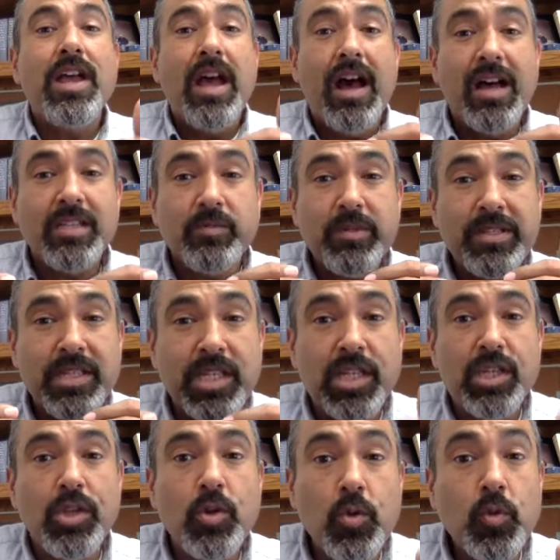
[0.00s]
husbands,
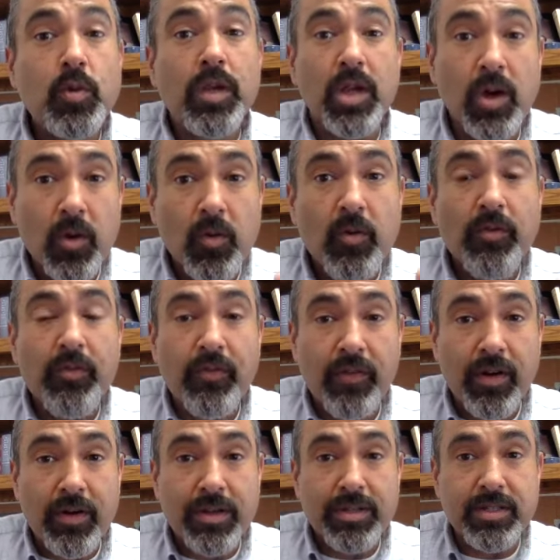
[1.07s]
you go
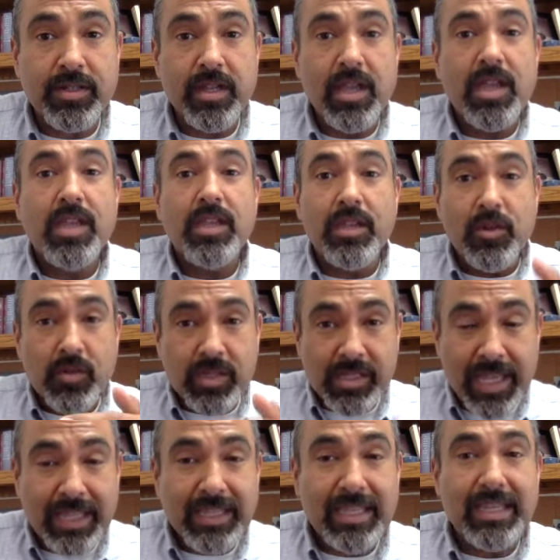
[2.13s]
first. You
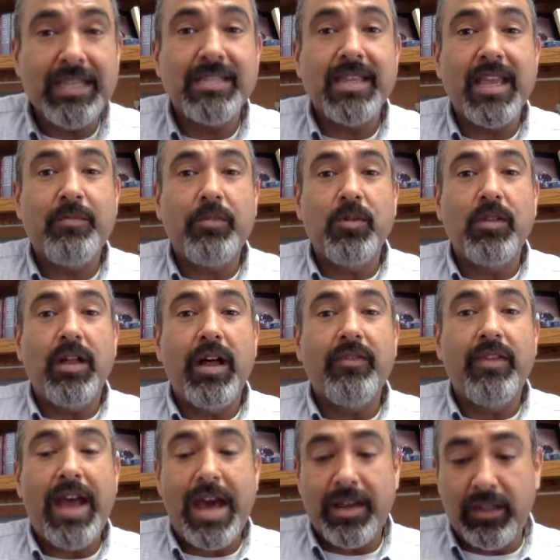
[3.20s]
set the example
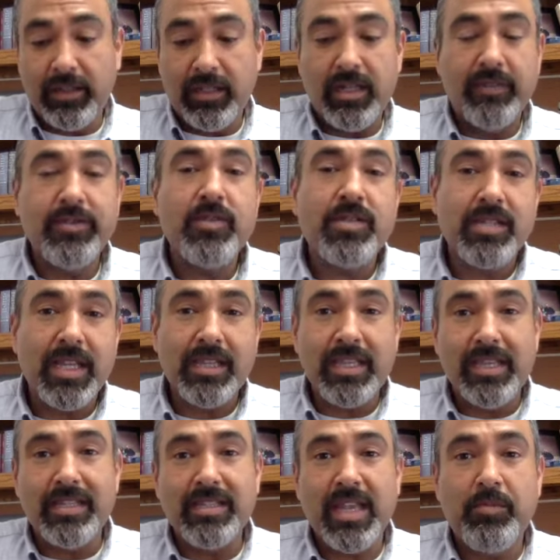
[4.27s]
of how to love. You set the
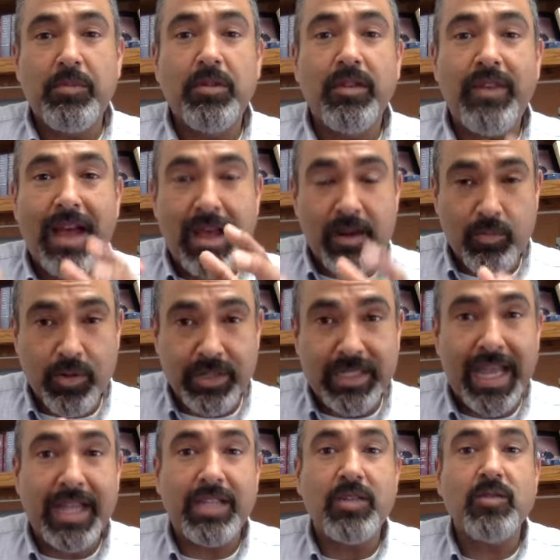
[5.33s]
example of how to
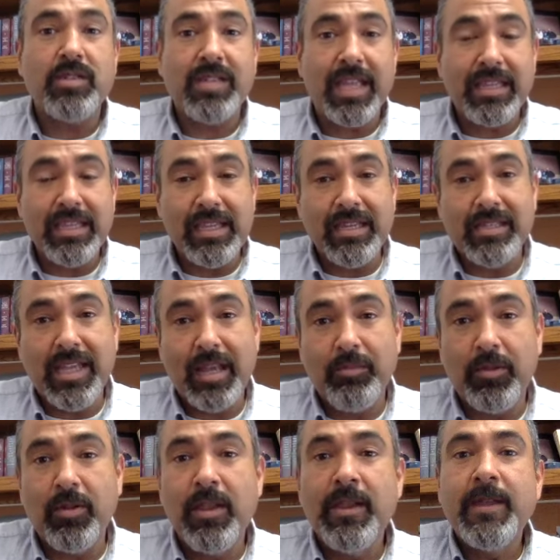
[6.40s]
protect. You set the
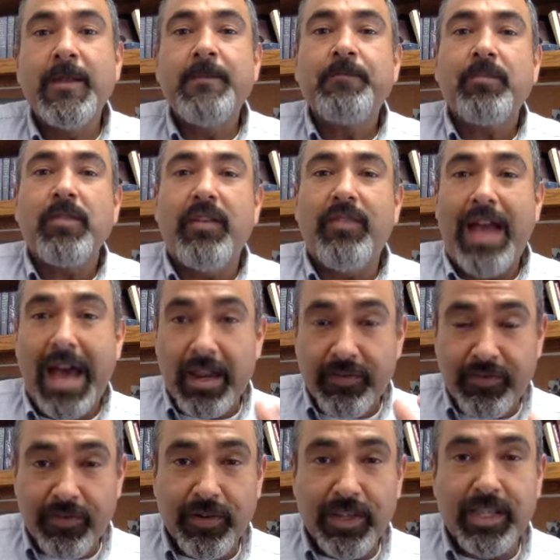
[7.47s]
example of how to
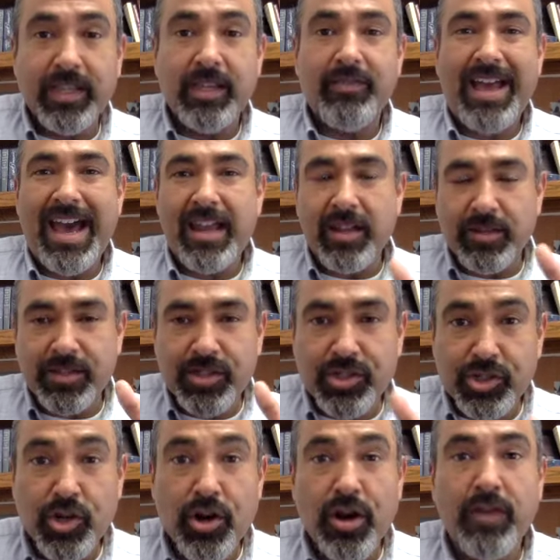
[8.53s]
forgive, how to
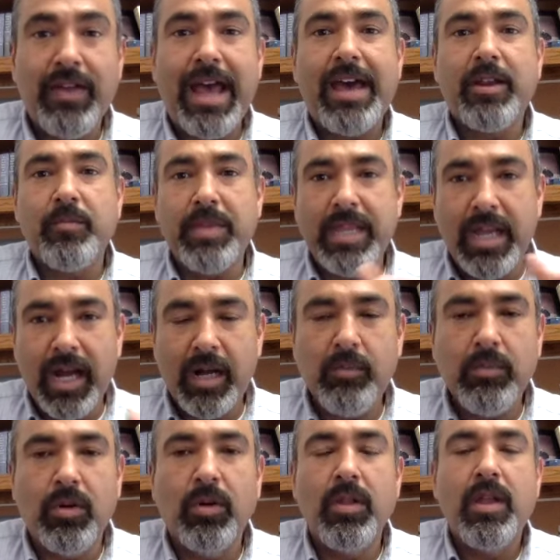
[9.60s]
serve, how to be
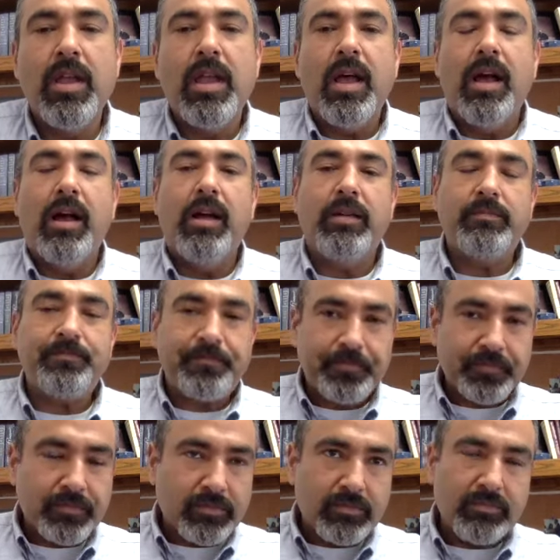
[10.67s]
humble,
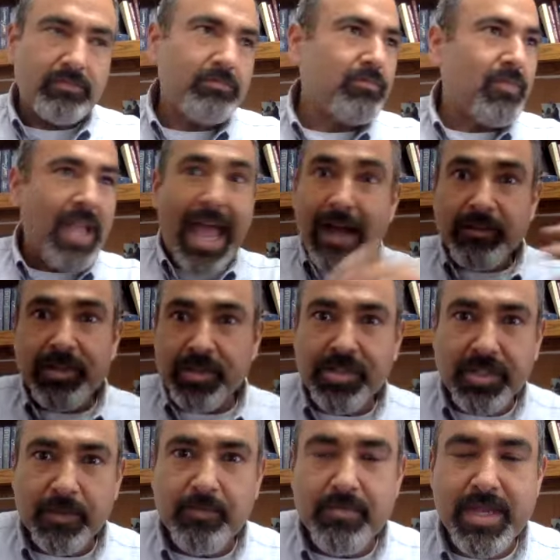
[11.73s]
how to
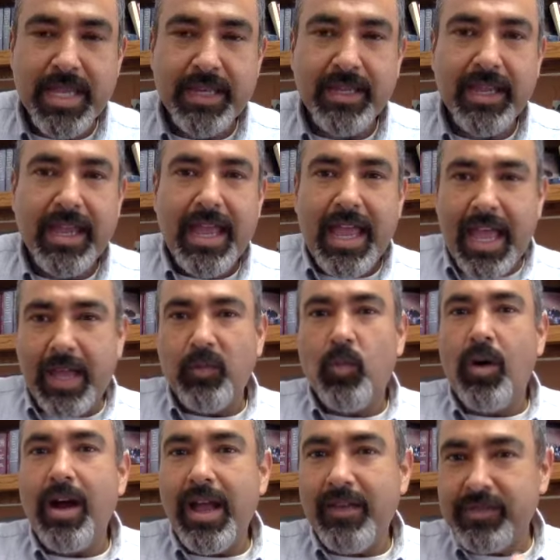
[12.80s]
submit. And
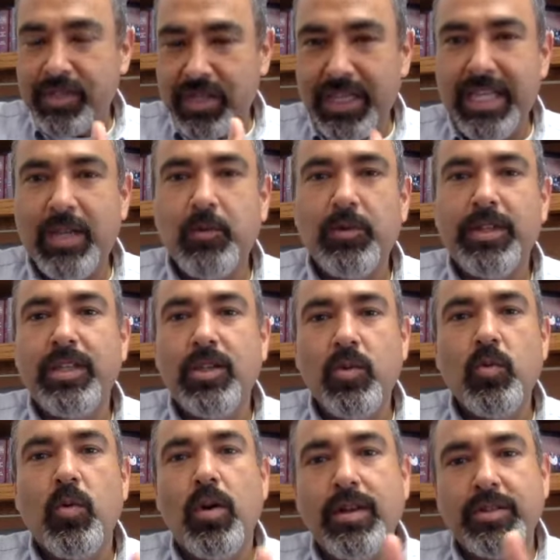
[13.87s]
wives, equally,
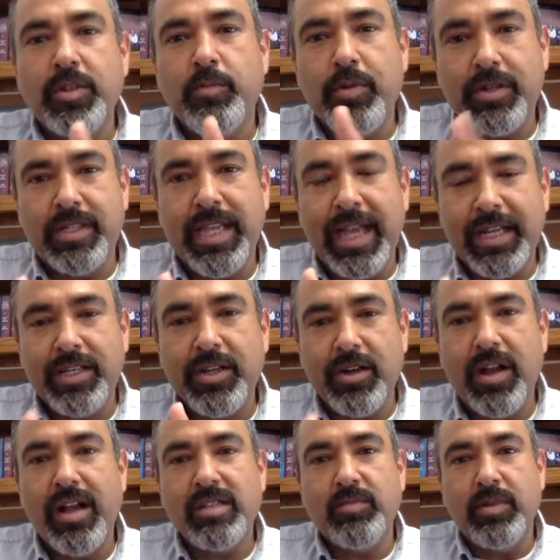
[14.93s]
you want to protect your
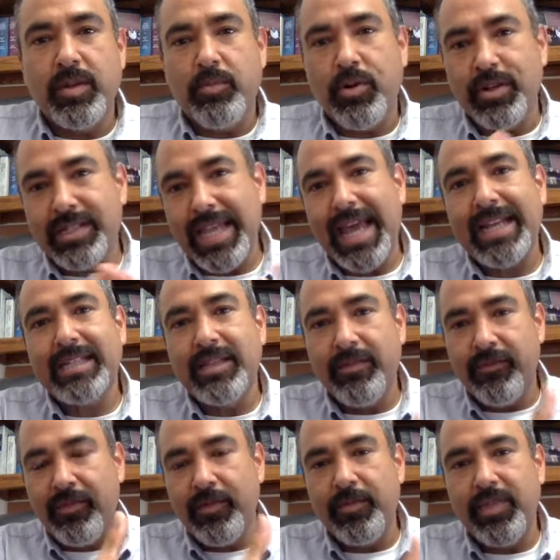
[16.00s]
husband. Protect
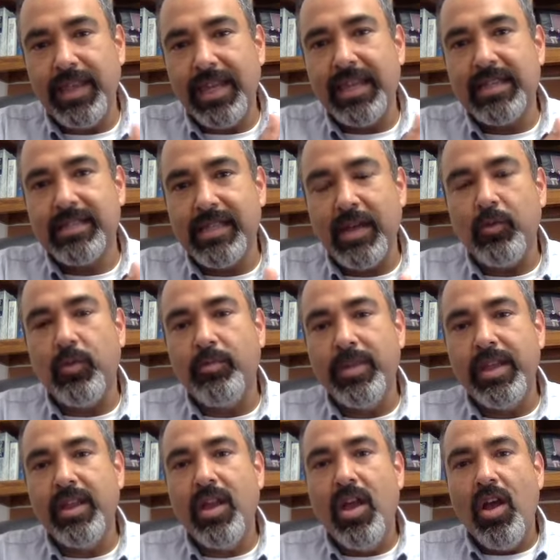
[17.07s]
him from things that would
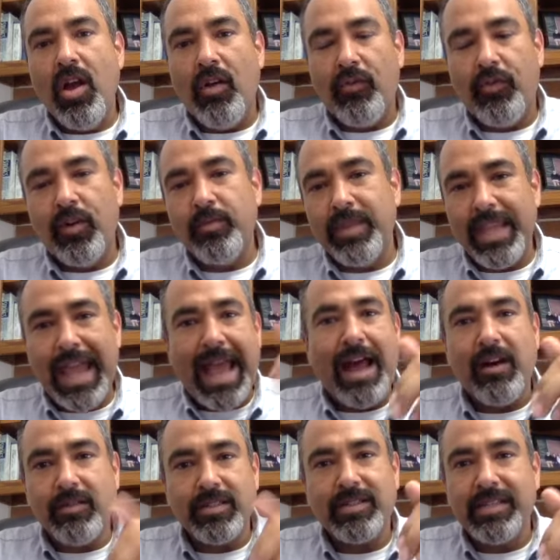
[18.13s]
be from the
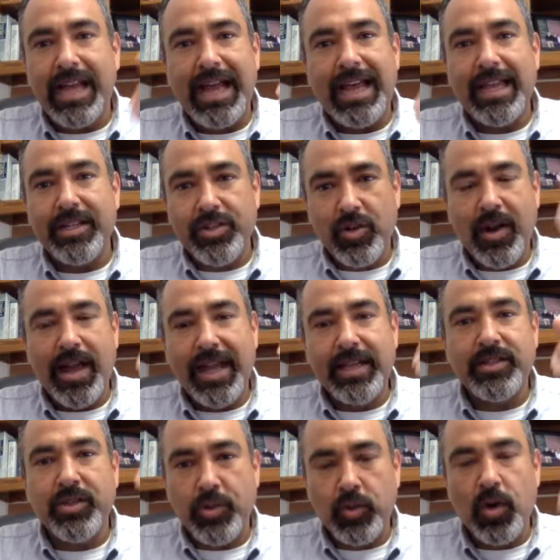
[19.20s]
outside, trying
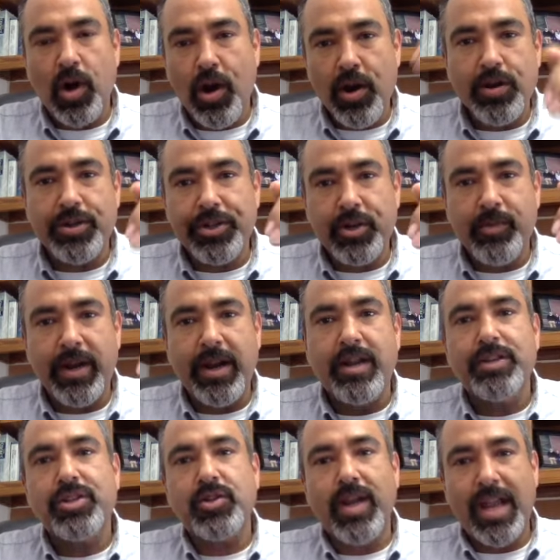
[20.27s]
to hurt your
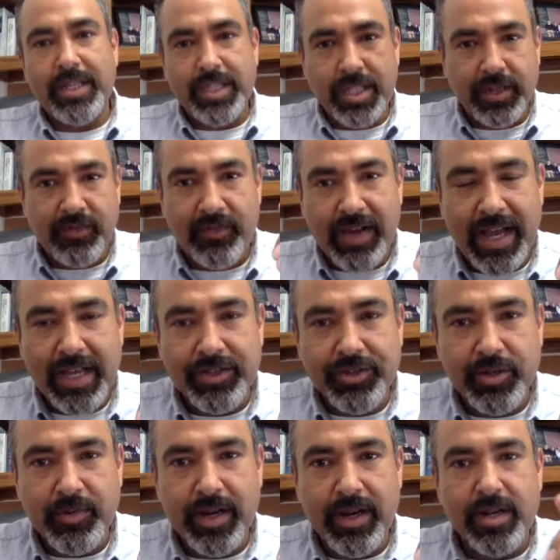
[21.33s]
marriage, trying to divide
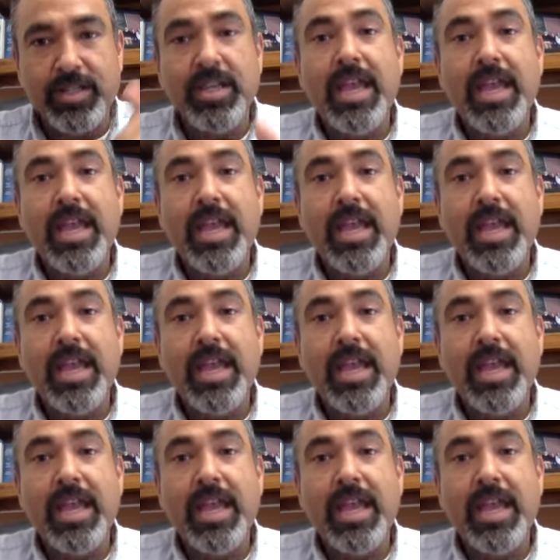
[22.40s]
your marriage.